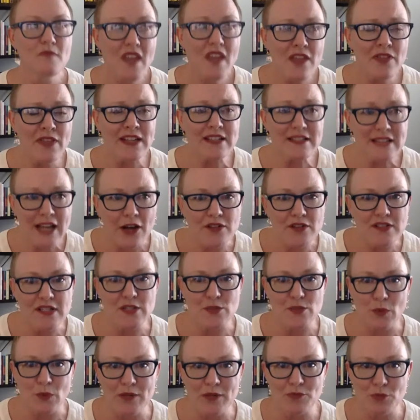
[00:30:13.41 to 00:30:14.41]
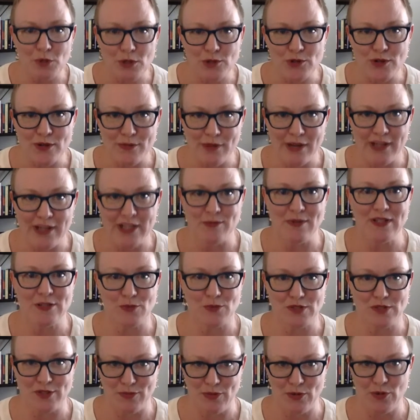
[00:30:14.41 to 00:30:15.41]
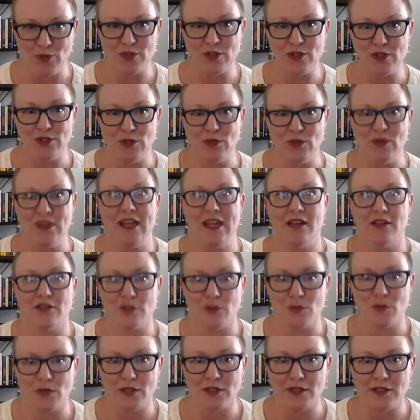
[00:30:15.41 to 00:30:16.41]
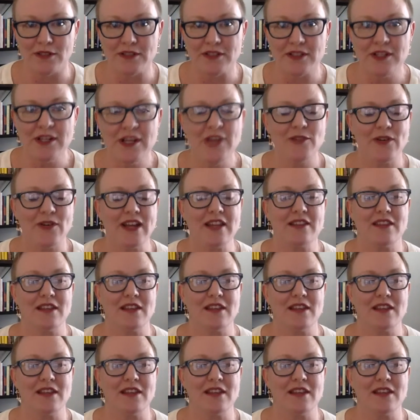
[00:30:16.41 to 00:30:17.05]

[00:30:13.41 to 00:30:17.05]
that tells us what portrait monuments were supposed to do in the ancient world, right?